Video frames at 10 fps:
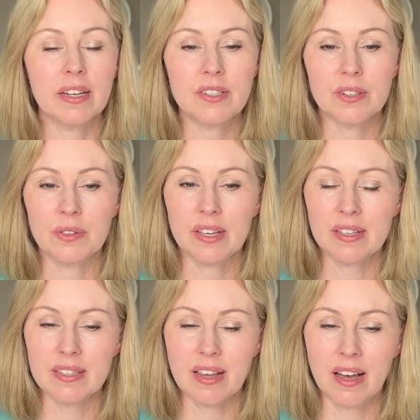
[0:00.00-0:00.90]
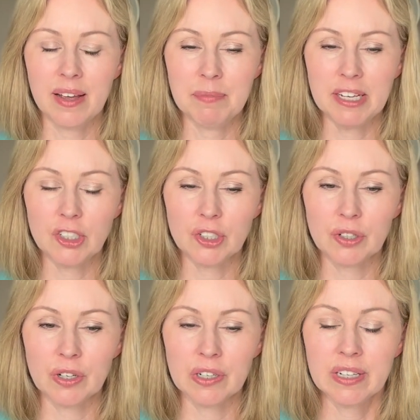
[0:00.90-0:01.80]
do this, I make
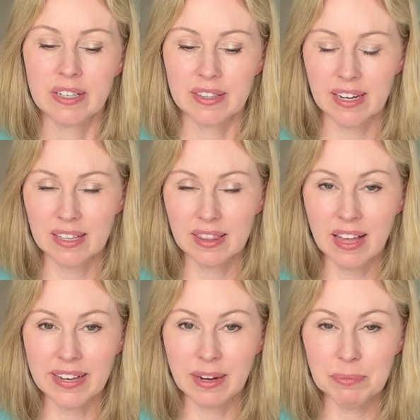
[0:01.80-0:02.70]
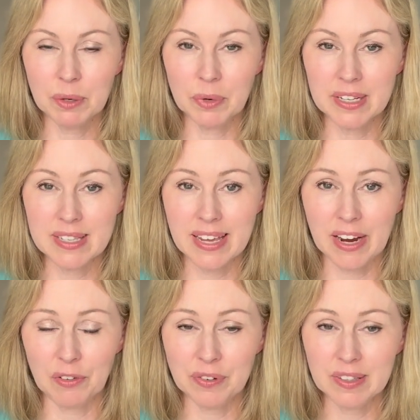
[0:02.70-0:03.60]
sure that I line up the rings
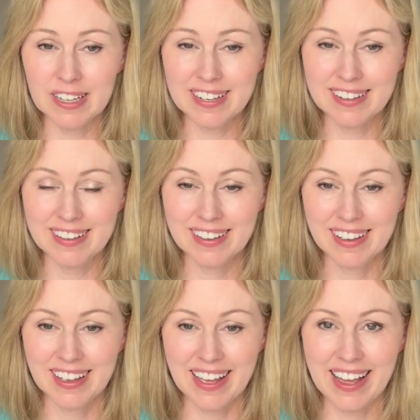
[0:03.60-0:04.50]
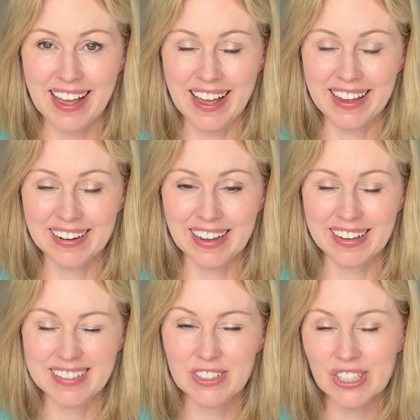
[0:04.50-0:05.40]
carefully And I
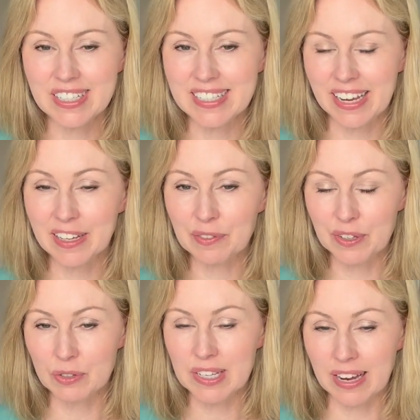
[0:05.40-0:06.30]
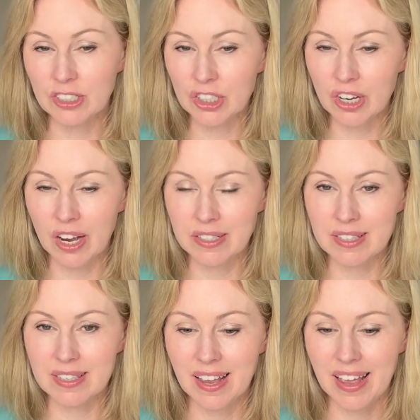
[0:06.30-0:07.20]
usually take a few test
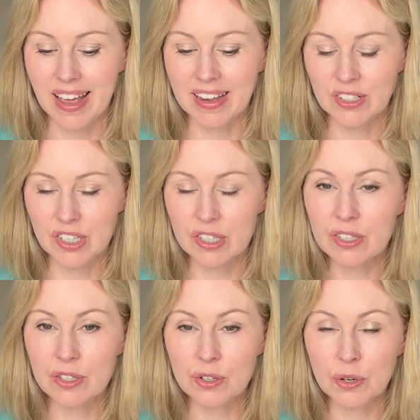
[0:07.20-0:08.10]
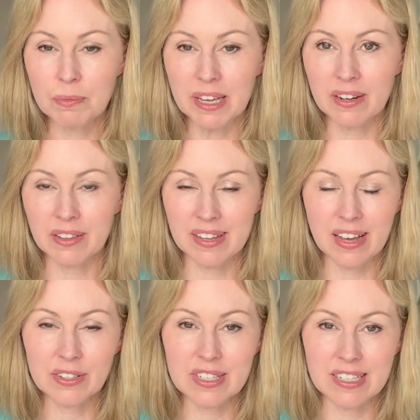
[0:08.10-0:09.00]
shots and just zoom in on the
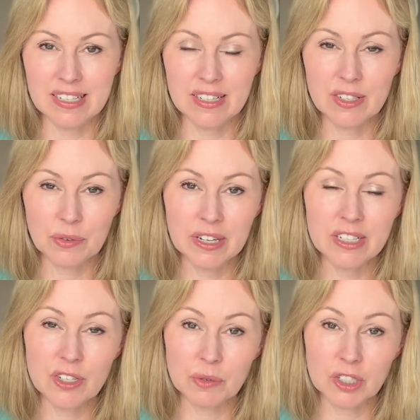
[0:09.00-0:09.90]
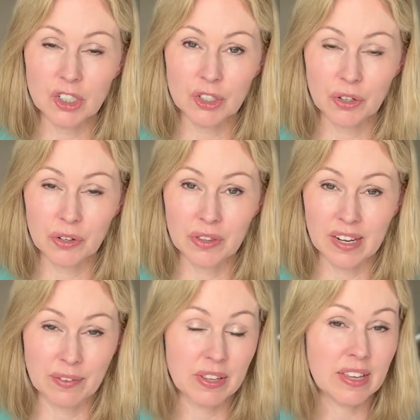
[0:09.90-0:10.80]
LCD screen to ensure
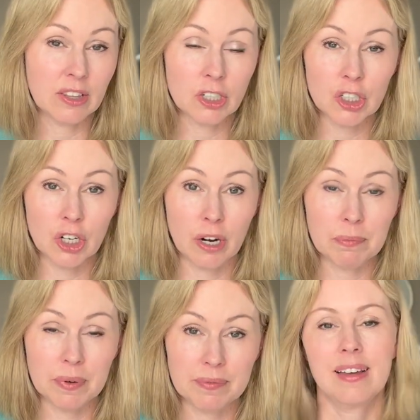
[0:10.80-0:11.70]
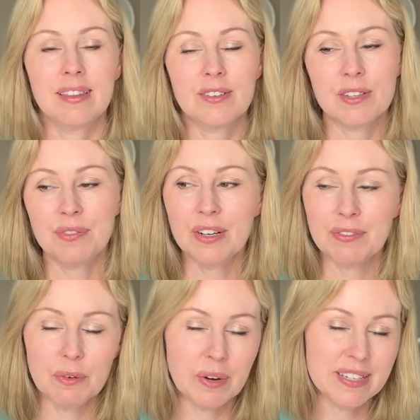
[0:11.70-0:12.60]
that everything looks sharp. There's a few
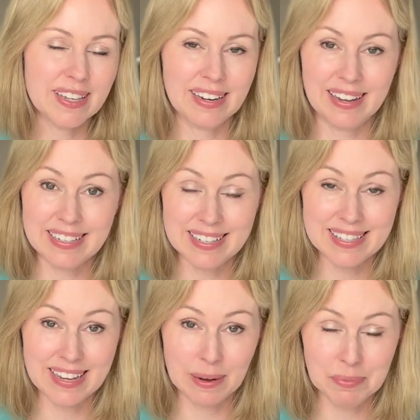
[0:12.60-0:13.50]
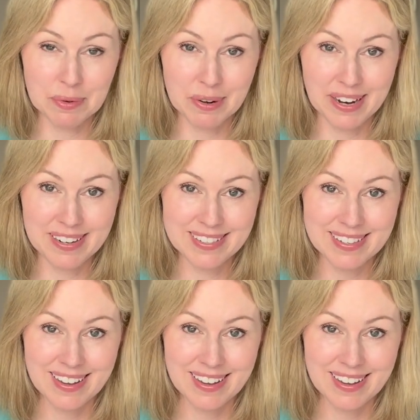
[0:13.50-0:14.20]
different ways that I like to set up the rings.